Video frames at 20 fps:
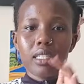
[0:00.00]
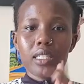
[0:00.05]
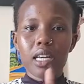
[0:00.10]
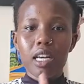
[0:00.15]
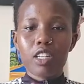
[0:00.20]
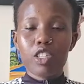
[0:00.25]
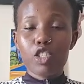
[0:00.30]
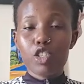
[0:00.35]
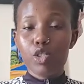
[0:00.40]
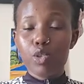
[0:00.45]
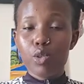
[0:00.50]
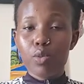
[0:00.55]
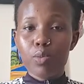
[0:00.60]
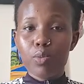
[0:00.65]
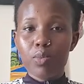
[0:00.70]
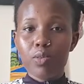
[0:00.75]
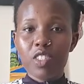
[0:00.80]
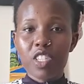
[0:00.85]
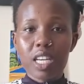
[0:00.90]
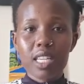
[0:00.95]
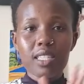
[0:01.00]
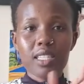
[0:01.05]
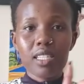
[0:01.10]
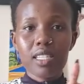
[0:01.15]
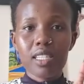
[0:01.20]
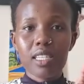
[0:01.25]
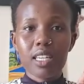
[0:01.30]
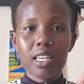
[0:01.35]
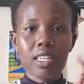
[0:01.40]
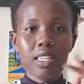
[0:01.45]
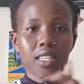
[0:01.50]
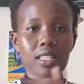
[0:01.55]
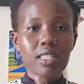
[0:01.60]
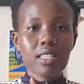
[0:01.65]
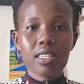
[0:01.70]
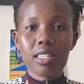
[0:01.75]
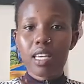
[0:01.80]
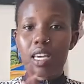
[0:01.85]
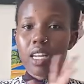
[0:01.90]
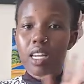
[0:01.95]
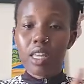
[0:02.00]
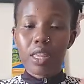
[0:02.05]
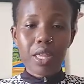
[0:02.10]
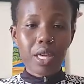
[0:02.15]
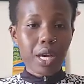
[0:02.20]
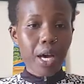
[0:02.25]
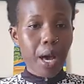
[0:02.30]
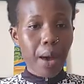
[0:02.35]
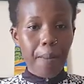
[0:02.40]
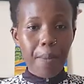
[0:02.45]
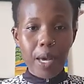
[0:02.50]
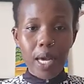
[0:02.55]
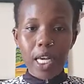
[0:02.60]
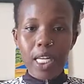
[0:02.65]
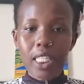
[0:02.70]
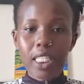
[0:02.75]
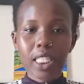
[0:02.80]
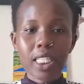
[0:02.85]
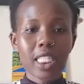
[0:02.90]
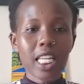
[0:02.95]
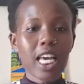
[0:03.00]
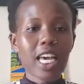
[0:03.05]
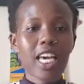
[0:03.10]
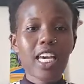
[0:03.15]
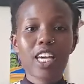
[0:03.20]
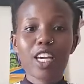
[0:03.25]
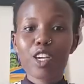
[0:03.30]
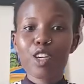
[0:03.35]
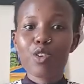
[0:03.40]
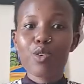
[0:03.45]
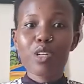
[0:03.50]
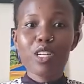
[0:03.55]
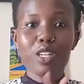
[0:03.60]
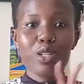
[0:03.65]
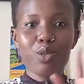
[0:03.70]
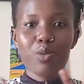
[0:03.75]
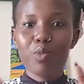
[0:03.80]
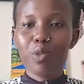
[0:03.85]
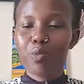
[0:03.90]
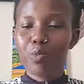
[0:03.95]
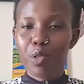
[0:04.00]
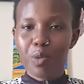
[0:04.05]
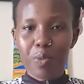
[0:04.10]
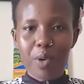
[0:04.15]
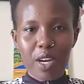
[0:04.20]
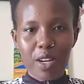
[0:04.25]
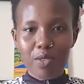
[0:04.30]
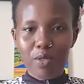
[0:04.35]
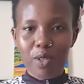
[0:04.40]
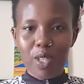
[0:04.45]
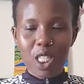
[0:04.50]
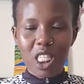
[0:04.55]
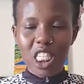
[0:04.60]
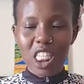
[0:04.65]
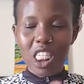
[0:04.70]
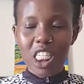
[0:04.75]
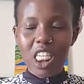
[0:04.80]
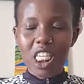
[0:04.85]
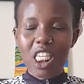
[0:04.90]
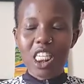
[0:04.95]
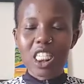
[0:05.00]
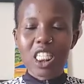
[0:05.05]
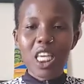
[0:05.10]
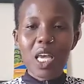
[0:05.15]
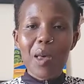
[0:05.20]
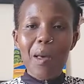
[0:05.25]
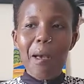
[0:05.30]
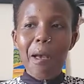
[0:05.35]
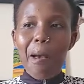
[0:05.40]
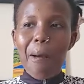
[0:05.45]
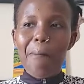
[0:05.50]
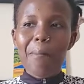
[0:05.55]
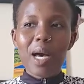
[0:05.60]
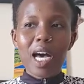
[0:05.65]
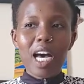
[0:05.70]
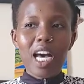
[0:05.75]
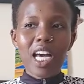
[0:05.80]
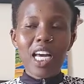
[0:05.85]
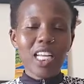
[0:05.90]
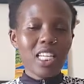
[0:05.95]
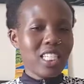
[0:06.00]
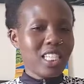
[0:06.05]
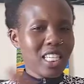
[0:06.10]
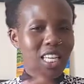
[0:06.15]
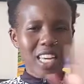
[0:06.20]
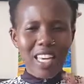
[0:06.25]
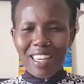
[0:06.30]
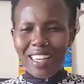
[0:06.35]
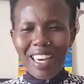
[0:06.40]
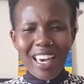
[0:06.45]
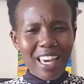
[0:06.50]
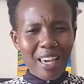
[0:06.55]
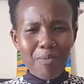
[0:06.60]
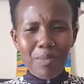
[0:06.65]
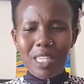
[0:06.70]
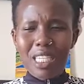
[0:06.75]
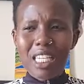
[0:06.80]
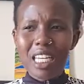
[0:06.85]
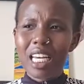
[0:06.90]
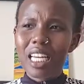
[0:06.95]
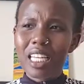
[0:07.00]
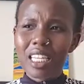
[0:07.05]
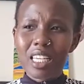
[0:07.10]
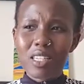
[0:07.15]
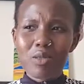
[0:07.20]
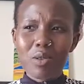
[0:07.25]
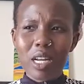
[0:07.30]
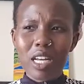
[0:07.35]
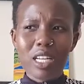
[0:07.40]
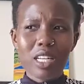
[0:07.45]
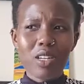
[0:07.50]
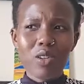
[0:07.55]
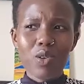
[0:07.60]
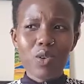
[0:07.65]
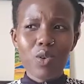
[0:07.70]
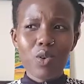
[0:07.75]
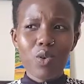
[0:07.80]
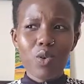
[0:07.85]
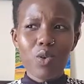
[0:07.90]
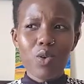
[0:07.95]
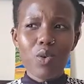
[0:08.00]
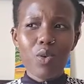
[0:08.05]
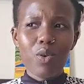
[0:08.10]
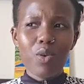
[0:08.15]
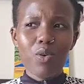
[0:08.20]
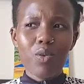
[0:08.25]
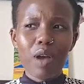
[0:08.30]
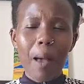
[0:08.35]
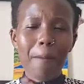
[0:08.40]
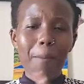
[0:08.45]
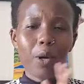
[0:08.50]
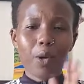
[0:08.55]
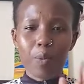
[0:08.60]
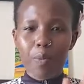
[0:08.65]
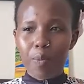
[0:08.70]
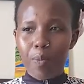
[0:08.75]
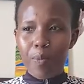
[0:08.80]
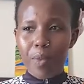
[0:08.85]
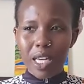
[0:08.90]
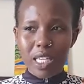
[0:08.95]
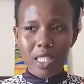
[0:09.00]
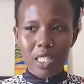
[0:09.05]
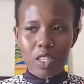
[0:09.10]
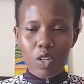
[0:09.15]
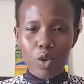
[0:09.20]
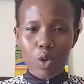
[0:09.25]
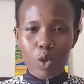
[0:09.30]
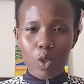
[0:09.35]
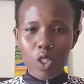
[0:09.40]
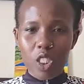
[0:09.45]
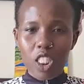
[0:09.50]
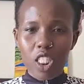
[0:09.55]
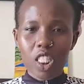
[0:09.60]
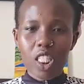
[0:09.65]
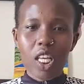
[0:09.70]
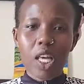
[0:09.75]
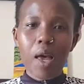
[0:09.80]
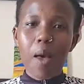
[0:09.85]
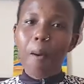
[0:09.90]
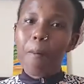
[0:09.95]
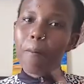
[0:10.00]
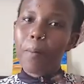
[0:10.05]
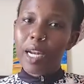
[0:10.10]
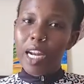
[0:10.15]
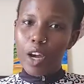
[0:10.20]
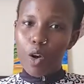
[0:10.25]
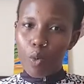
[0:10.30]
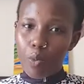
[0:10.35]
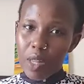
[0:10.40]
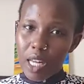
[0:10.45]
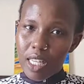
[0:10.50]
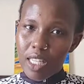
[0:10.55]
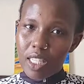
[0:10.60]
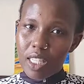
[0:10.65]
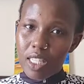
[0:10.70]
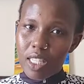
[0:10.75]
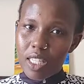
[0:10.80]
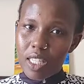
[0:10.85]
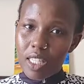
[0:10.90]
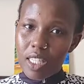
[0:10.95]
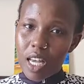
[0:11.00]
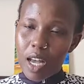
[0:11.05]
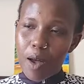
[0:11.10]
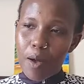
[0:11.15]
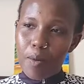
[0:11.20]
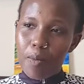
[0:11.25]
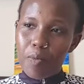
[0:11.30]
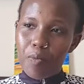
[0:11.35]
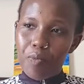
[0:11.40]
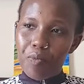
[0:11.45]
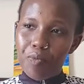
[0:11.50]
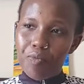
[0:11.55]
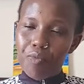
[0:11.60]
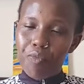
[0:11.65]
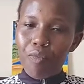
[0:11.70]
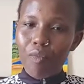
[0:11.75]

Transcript: a tube just in case anything happens. Like, you need to be prepared for these things. But yeah, basically that's what I didn't know about bicycles. But I hope that's covered,